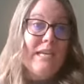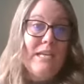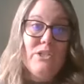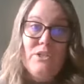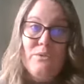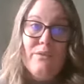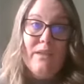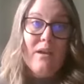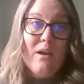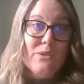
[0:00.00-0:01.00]
each youth
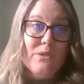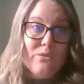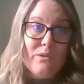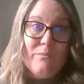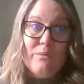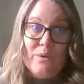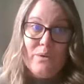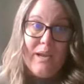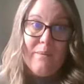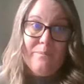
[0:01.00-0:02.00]
that comes through the
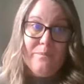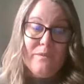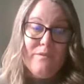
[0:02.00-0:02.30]
program